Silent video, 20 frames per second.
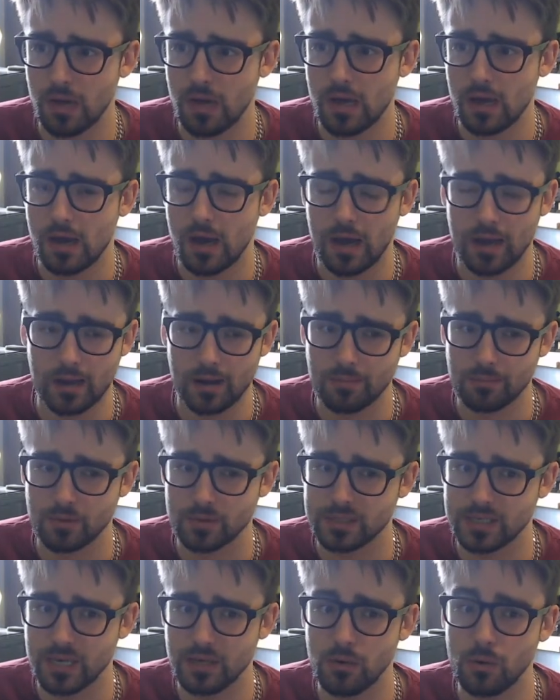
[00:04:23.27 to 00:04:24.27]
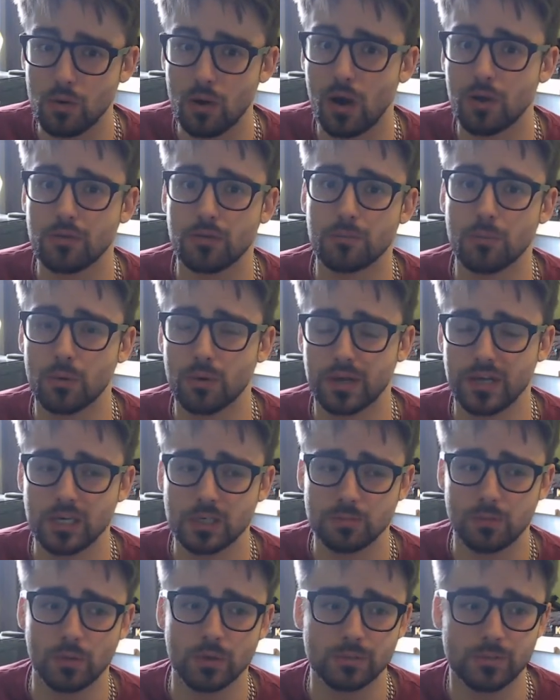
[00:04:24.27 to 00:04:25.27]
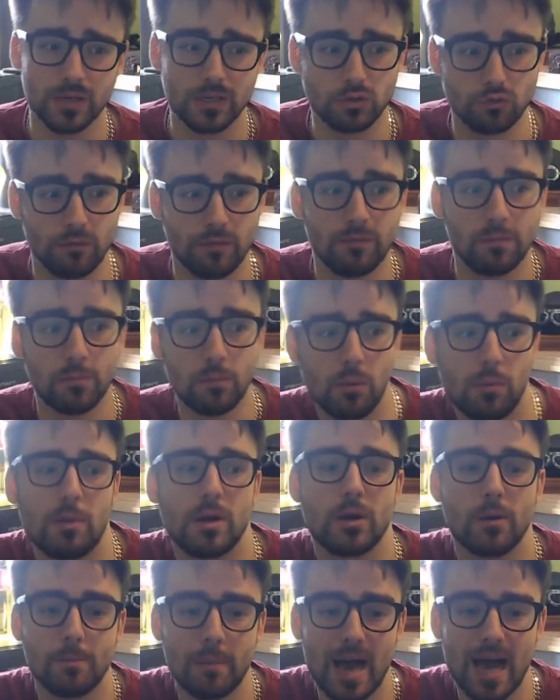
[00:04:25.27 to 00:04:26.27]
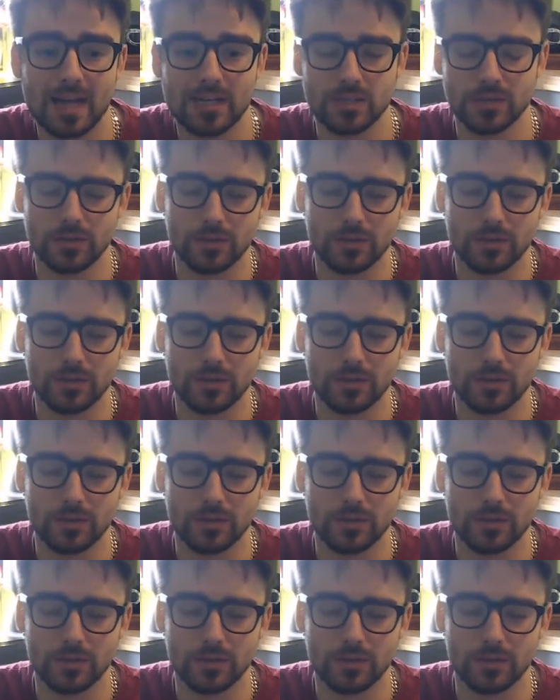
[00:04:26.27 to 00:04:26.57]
And I'm not saying you can't do more in esports, but it's driven more by your passion.